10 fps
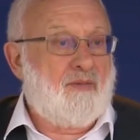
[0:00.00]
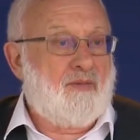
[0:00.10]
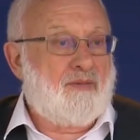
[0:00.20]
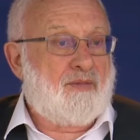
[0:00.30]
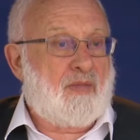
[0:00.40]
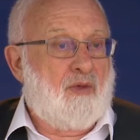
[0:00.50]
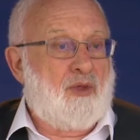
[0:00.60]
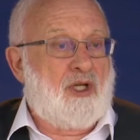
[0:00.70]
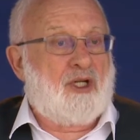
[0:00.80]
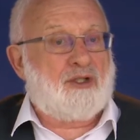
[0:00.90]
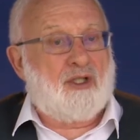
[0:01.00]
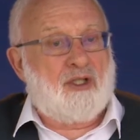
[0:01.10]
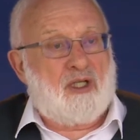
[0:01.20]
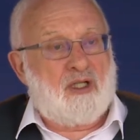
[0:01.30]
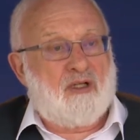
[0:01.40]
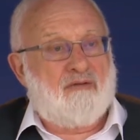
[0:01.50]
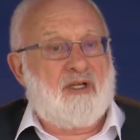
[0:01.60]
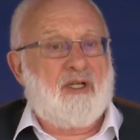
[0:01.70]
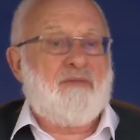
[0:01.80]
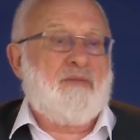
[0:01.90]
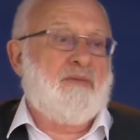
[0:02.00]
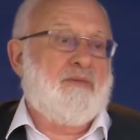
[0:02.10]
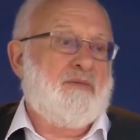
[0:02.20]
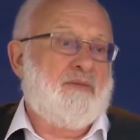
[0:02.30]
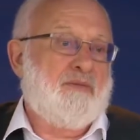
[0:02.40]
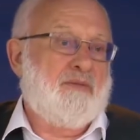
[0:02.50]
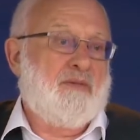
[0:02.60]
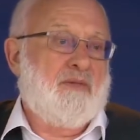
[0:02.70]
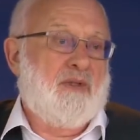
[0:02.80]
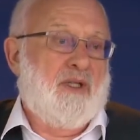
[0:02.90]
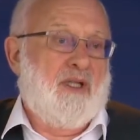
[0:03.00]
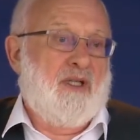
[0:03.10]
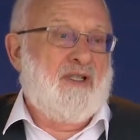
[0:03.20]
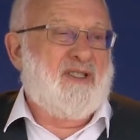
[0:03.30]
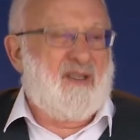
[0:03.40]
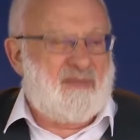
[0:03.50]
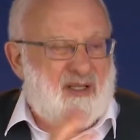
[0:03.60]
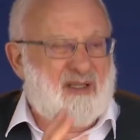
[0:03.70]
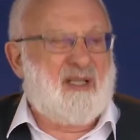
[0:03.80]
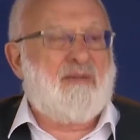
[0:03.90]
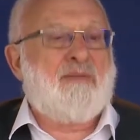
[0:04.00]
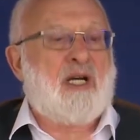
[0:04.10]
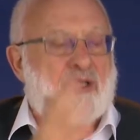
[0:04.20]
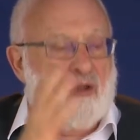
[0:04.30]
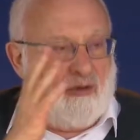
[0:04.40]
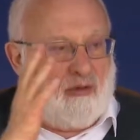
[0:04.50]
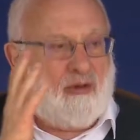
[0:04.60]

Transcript: Because you have revealed the light of chasadim in your attitude to the friends.